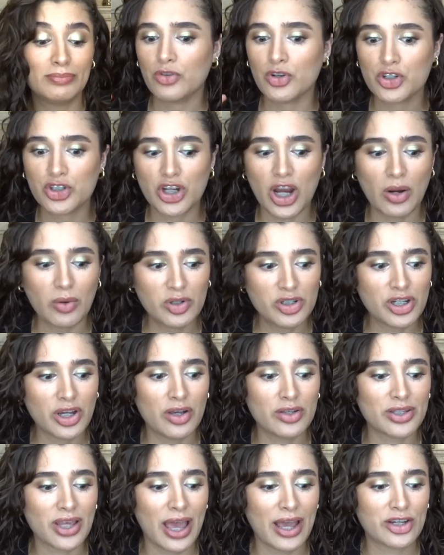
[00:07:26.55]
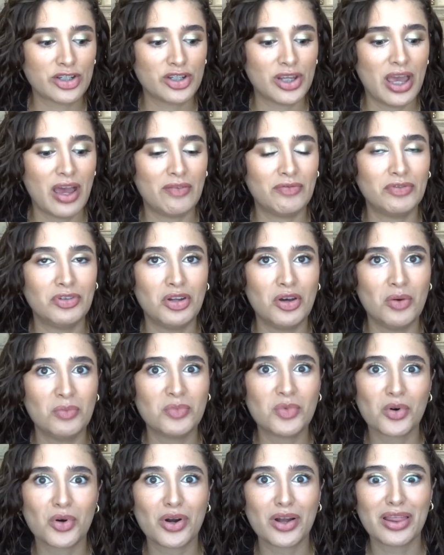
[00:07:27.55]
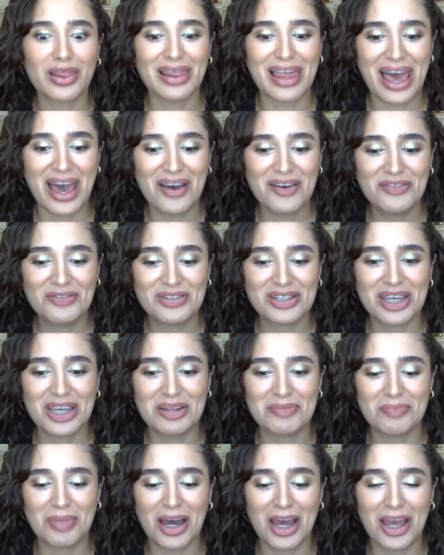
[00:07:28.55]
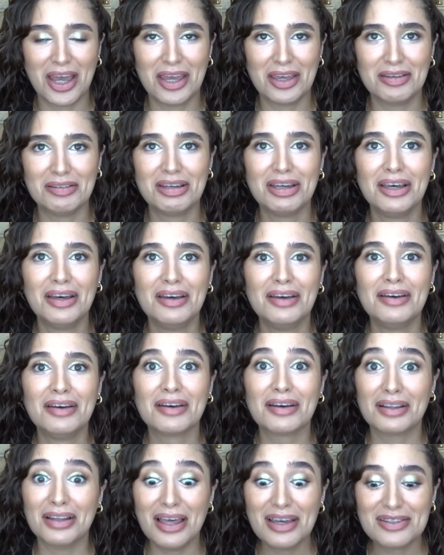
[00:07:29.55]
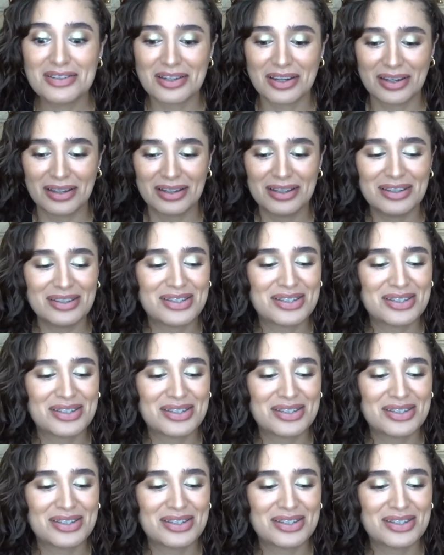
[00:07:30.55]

For shower gels, I actually have no more left in my collection.